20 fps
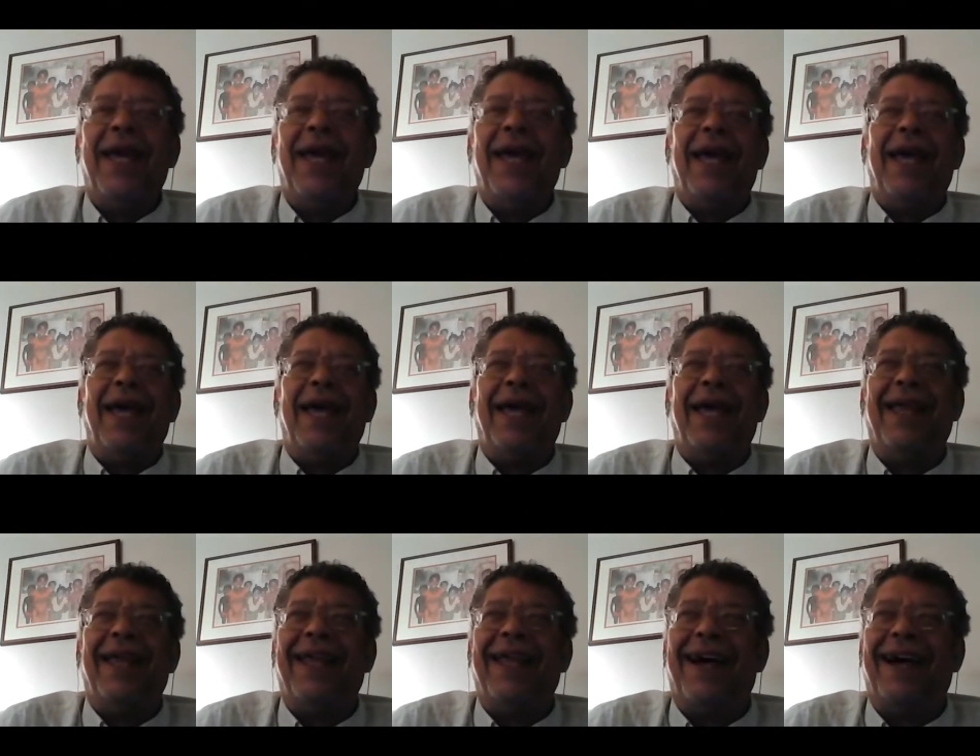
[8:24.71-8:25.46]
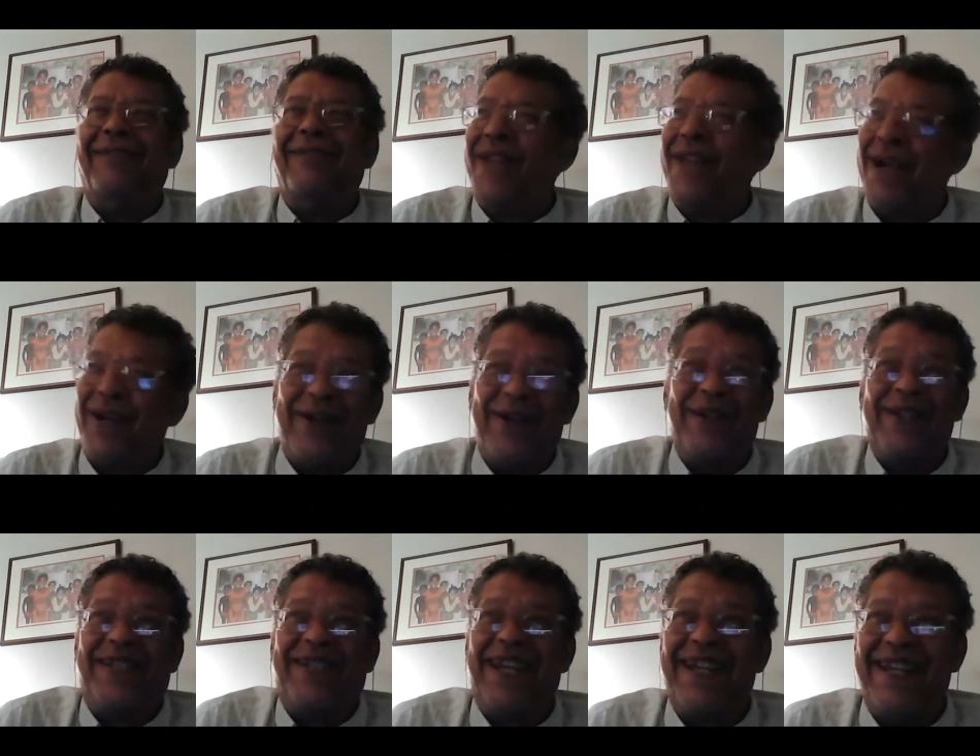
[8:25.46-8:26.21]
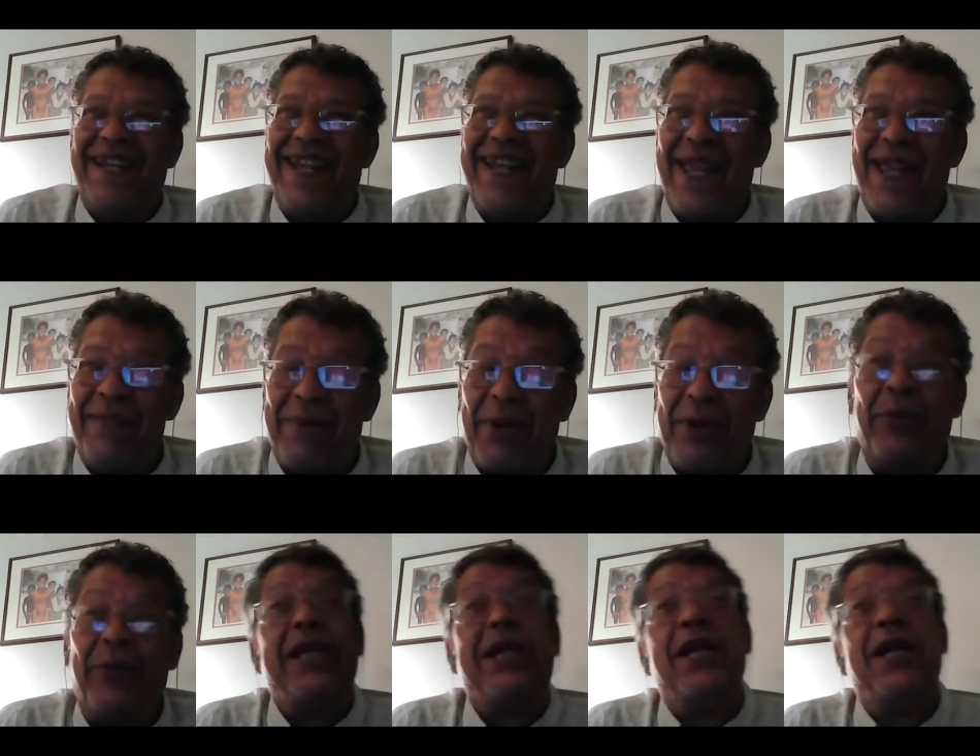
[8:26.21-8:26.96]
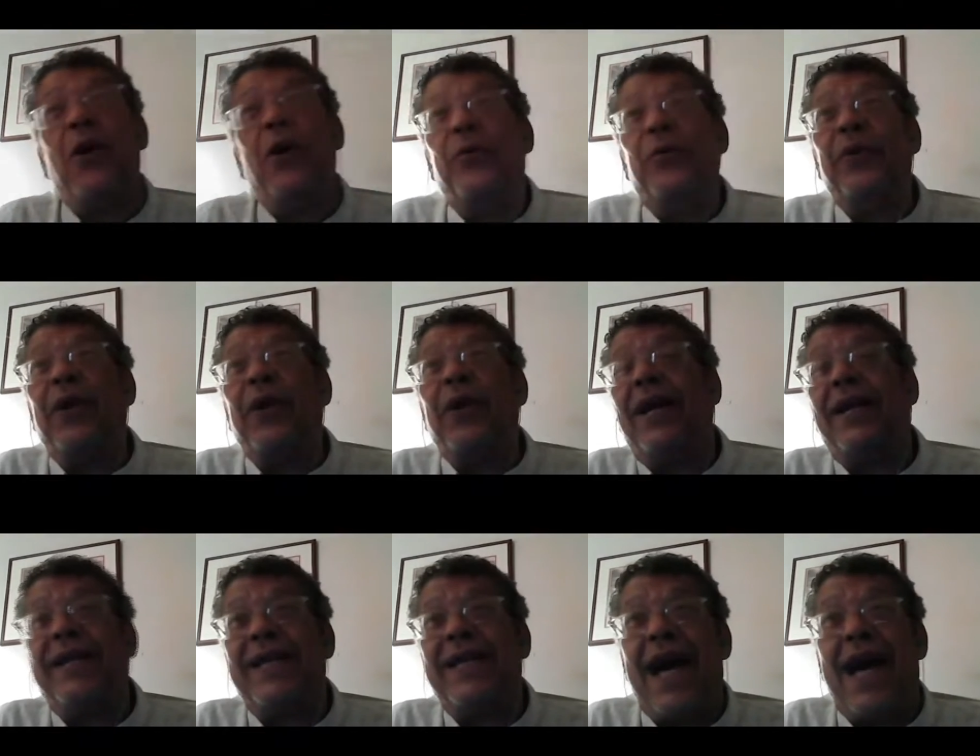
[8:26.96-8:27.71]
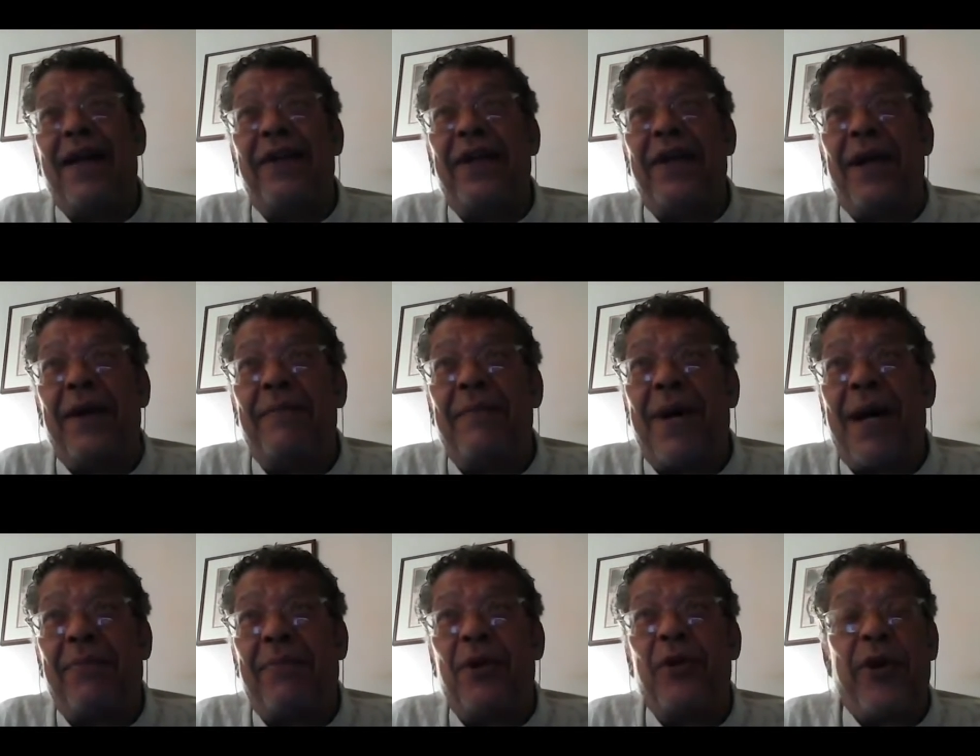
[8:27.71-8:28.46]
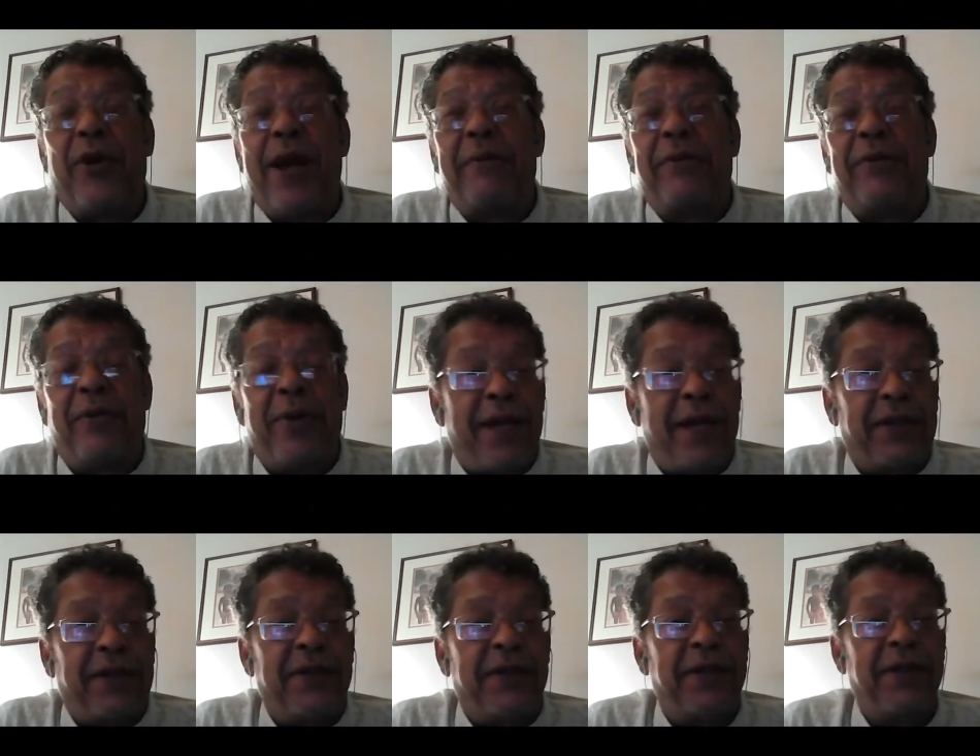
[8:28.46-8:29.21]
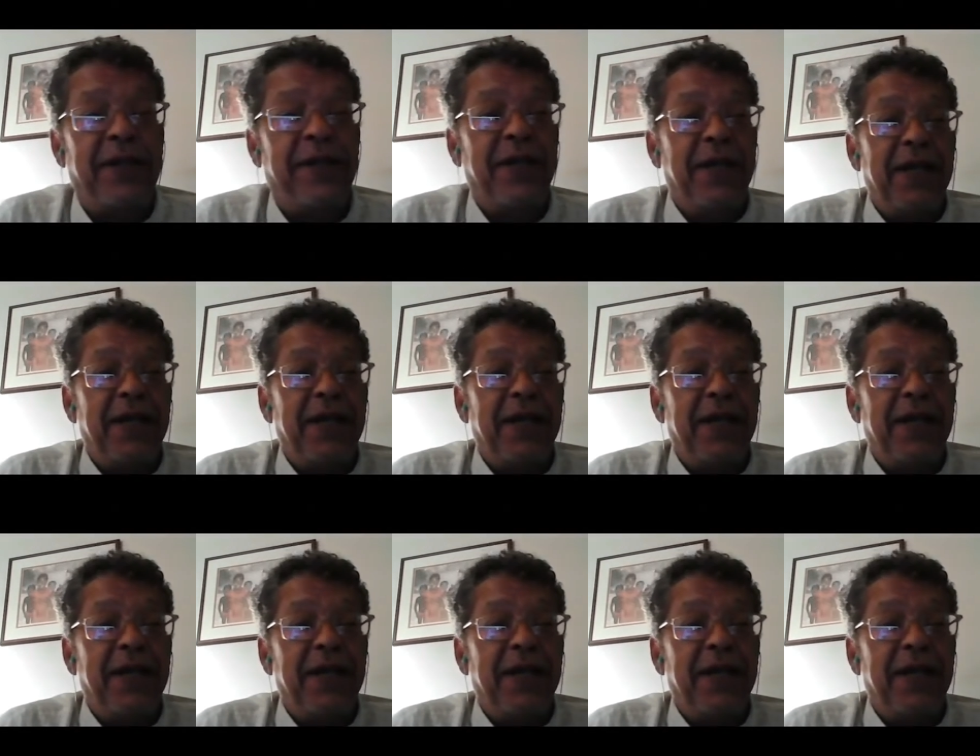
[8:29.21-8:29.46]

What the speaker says: And I'm not going to say the name, but we go down there. My program director